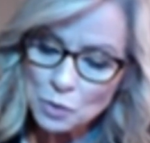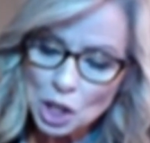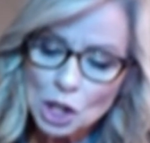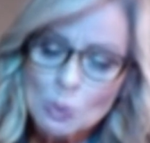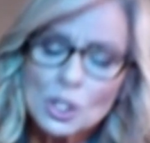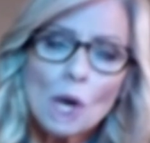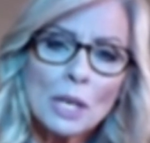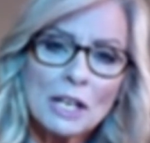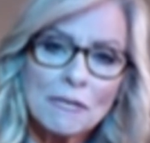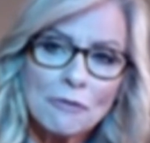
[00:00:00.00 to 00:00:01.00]
she was
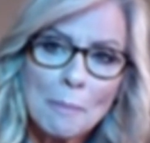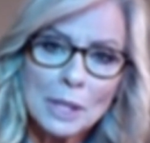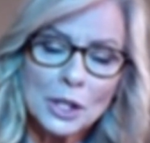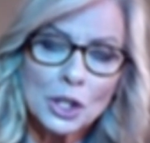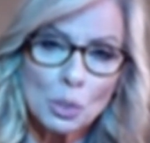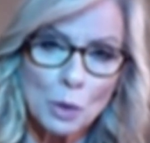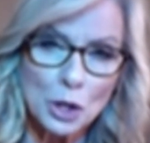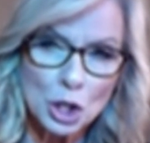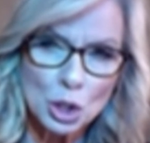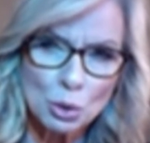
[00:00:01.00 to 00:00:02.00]
already familiar
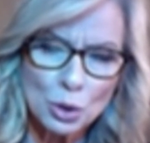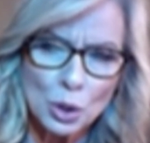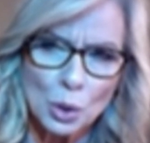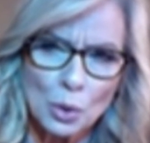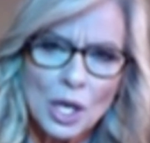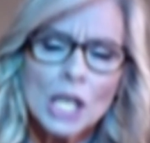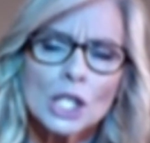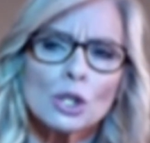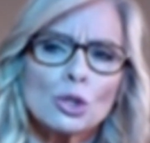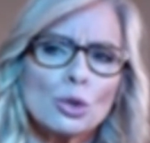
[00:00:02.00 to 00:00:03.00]
with truth.
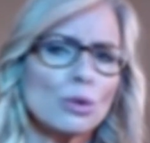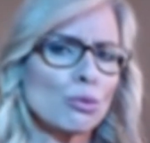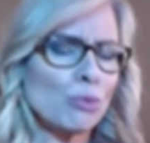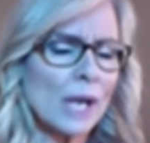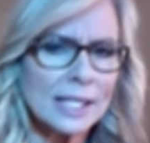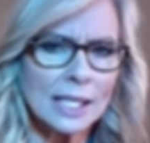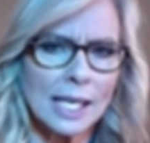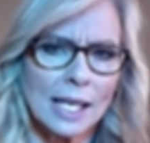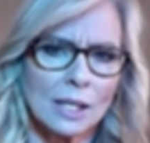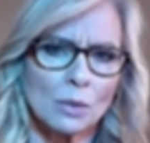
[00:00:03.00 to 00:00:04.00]
So truth
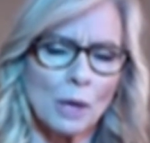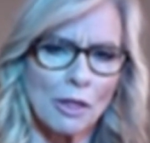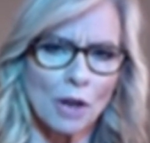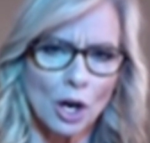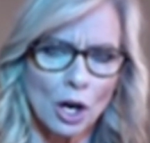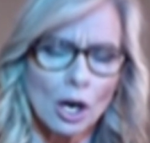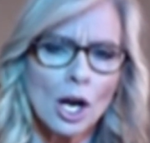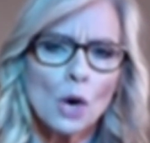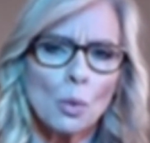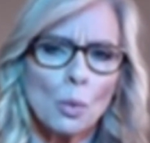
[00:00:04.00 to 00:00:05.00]
resonated with her
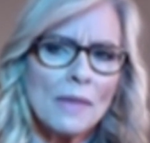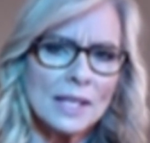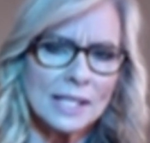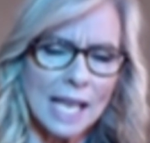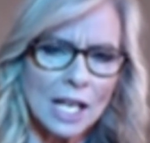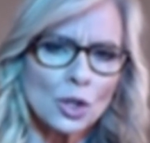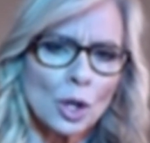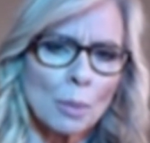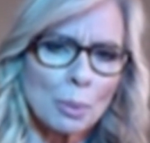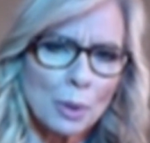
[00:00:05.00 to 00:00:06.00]
when this
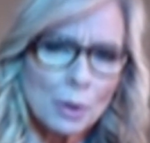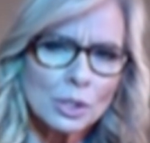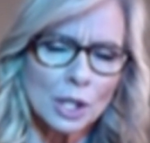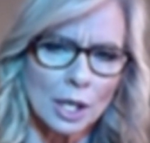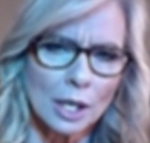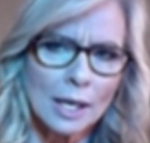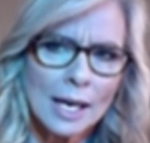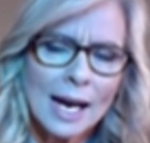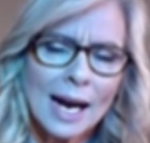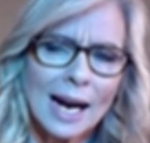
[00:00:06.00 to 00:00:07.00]
angel approached her.
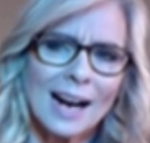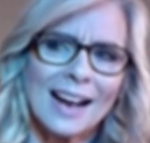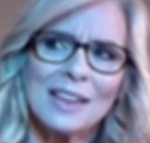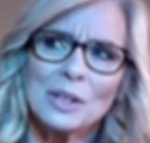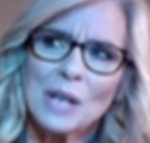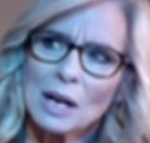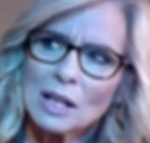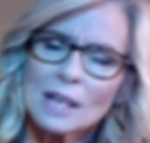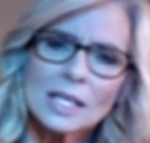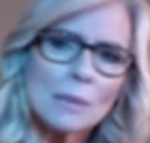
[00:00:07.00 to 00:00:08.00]
Uh, and then a
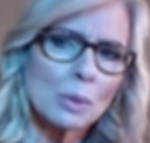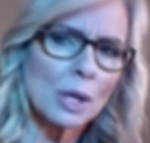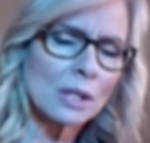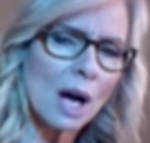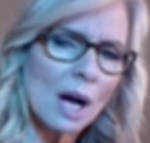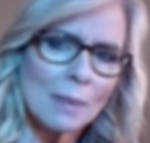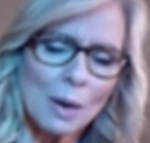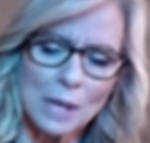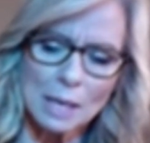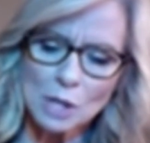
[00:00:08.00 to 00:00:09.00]
lot of times, what I'll talk
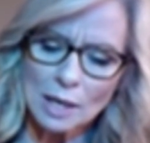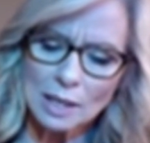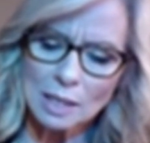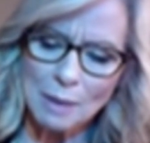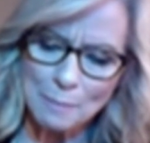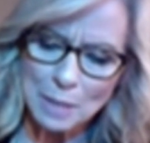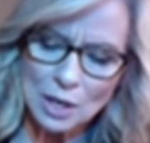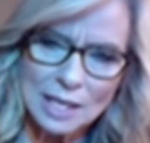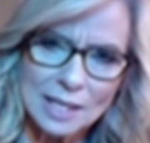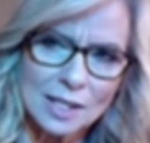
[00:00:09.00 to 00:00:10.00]
about when I'm talking about
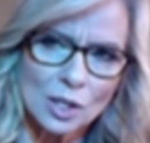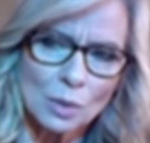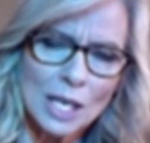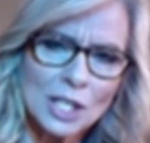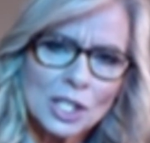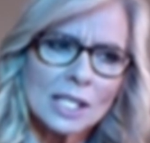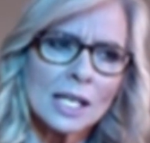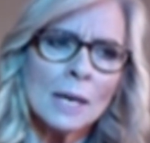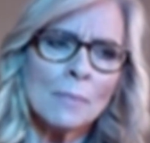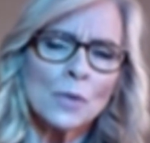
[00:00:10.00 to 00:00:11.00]
Mary and the situation
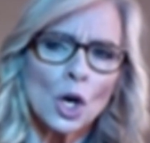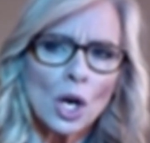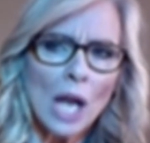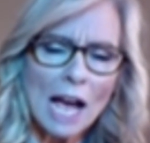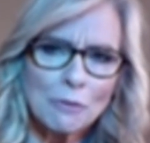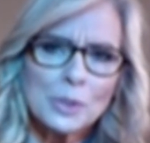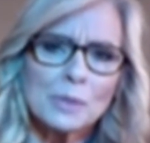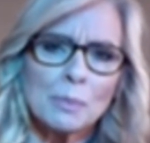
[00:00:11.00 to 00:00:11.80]
is her life was